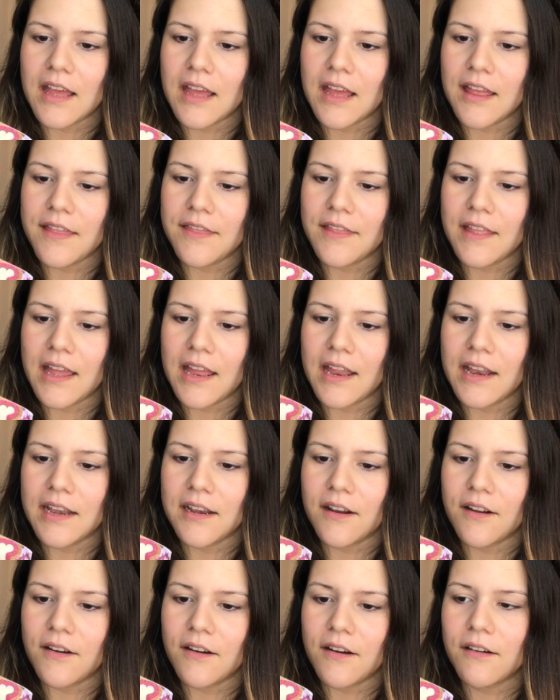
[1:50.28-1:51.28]
And
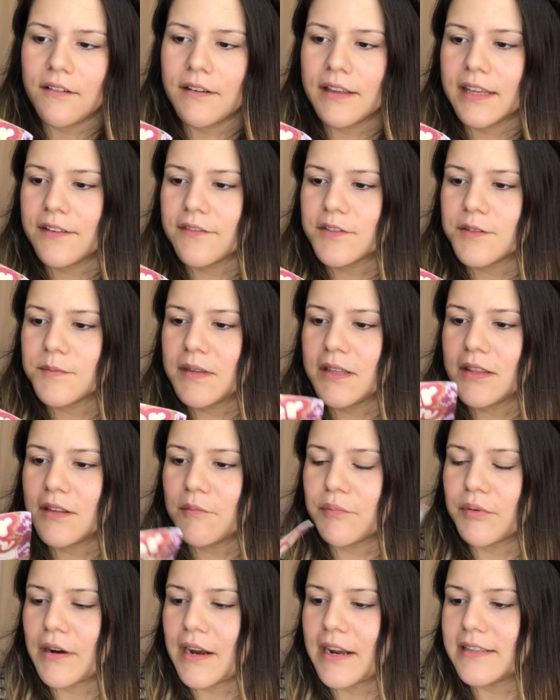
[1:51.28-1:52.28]
then, oh, it gives me the
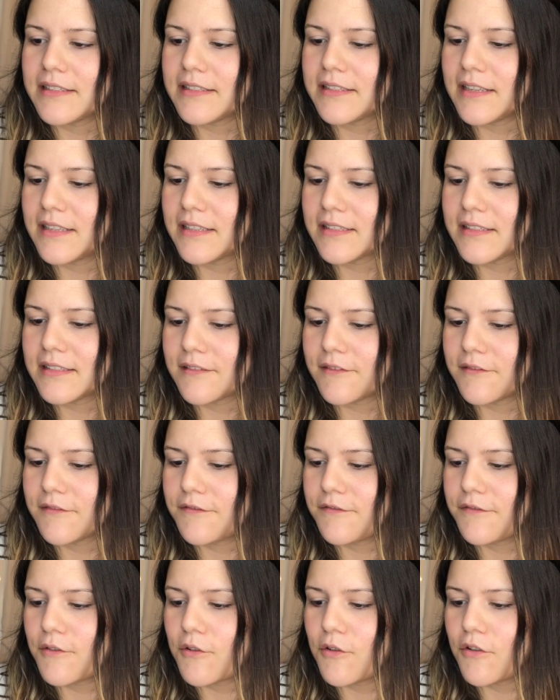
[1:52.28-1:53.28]
prices
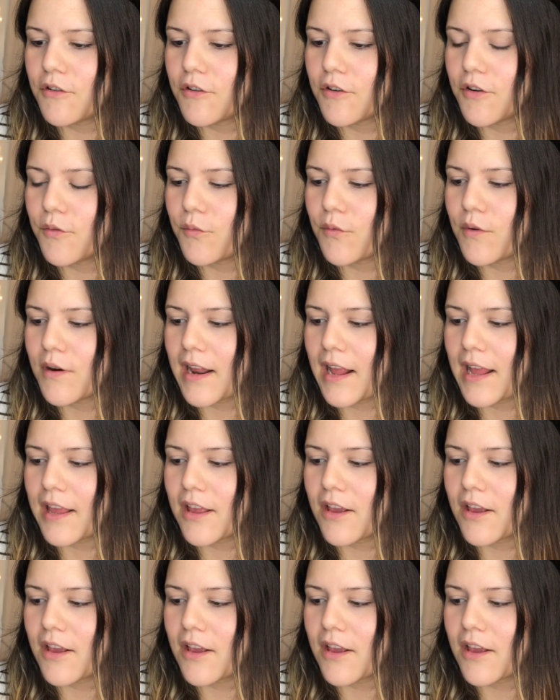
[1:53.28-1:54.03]
for what I